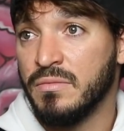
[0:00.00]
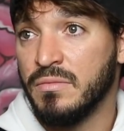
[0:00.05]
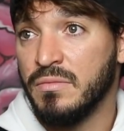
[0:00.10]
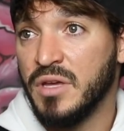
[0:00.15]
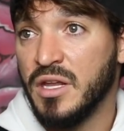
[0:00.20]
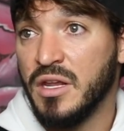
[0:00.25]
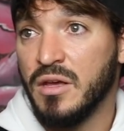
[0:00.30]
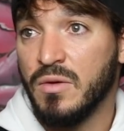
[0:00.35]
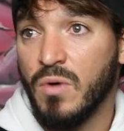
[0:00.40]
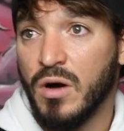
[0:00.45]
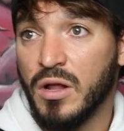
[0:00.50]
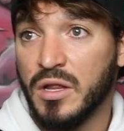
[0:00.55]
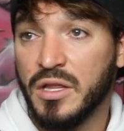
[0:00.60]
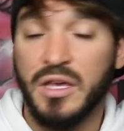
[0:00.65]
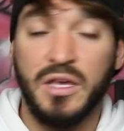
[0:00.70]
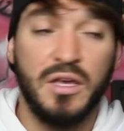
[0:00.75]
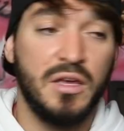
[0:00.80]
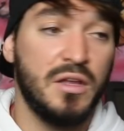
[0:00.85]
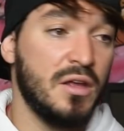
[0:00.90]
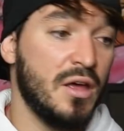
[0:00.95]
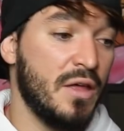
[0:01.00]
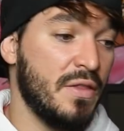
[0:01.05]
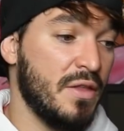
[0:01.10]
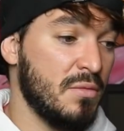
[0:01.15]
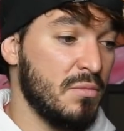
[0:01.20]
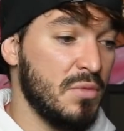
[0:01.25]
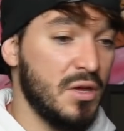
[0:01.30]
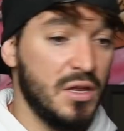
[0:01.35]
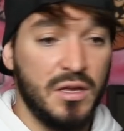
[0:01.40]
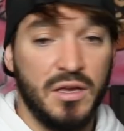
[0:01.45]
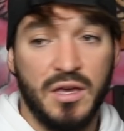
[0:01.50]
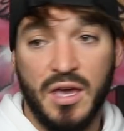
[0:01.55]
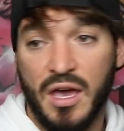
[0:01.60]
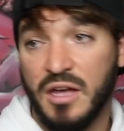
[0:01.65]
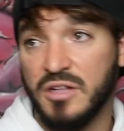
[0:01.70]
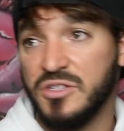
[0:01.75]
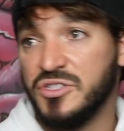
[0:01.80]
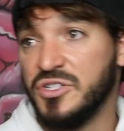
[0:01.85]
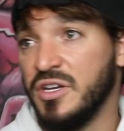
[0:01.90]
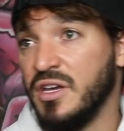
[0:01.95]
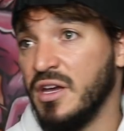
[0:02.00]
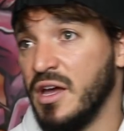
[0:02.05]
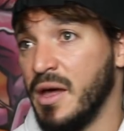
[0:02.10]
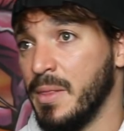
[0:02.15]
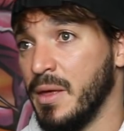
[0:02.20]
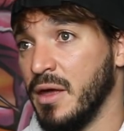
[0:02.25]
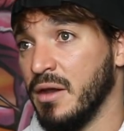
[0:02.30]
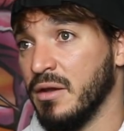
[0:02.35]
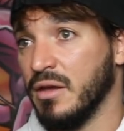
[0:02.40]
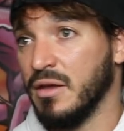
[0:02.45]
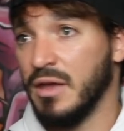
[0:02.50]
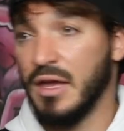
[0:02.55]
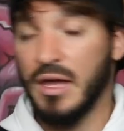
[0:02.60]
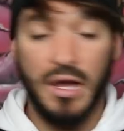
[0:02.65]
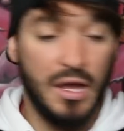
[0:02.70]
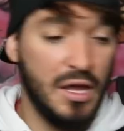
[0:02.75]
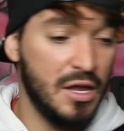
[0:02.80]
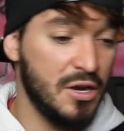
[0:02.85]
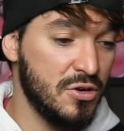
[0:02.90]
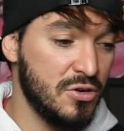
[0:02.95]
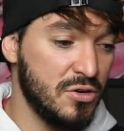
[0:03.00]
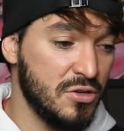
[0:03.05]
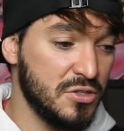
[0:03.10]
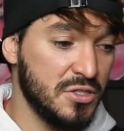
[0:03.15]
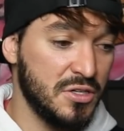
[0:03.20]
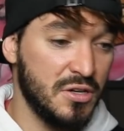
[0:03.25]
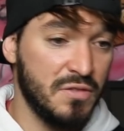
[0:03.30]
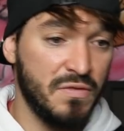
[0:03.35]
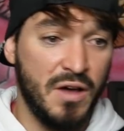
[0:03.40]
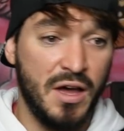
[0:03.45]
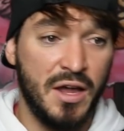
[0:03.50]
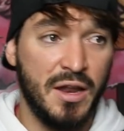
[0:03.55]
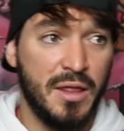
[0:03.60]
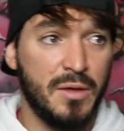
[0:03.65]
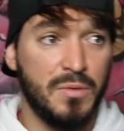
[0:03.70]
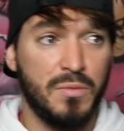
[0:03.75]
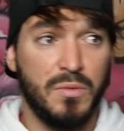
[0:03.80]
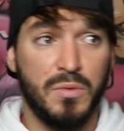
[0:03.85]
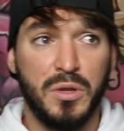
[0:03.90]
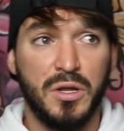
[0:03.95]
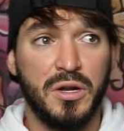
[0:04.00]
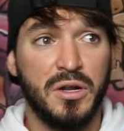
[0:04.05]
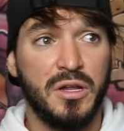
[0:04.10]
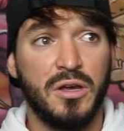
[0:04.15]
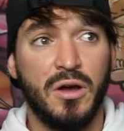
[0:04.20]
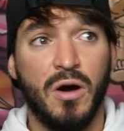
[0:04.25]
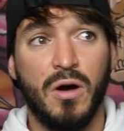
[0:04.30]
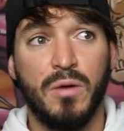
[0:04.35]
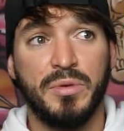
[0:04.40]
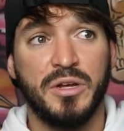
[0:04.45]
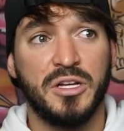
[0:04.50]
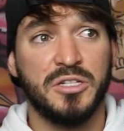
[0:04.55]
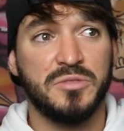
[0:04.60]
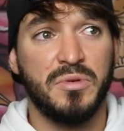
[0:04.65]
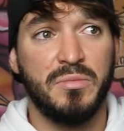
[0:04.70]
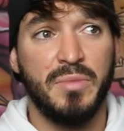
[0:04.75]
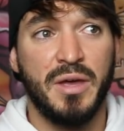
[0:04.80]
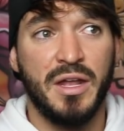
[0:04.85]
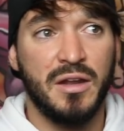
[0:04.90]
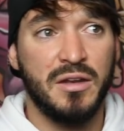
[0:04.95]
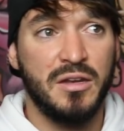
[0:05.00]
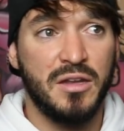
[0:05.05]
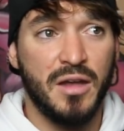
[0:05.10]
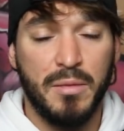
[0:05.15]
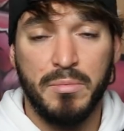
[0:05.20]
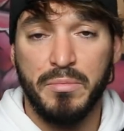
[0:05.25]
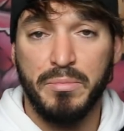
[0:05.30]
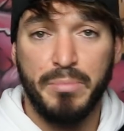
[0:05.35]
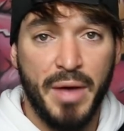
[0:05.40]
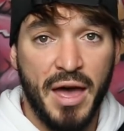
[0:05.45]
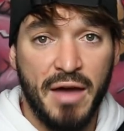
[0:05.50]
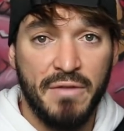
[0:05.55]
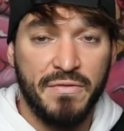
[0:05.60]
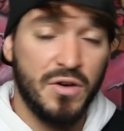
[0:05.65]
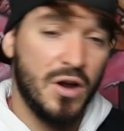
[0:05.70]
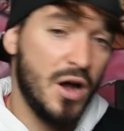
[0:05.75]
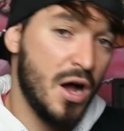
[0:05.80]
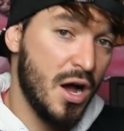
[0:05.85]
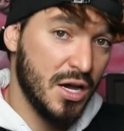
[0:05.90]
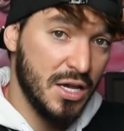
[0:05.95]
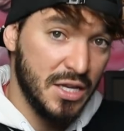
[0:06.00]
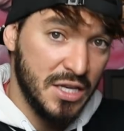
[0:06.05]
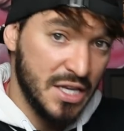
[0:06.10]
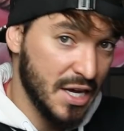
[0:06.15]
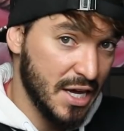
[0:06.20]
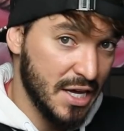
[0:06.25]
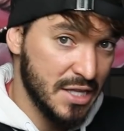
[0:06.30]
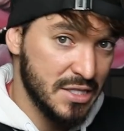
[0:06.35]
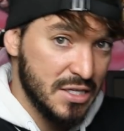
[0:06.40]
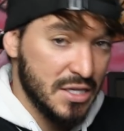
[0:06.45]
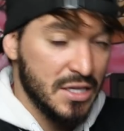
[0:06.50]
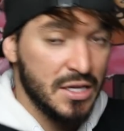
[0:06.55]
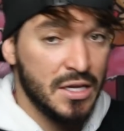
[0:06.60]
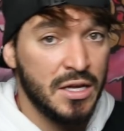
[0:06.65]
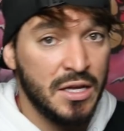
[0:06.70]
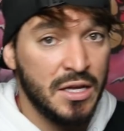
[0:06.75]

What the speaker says: Meeting Waleed, and then meeting Casey, and then introducing Vine, and then literally all because we made a dumb bet for hockey tickets.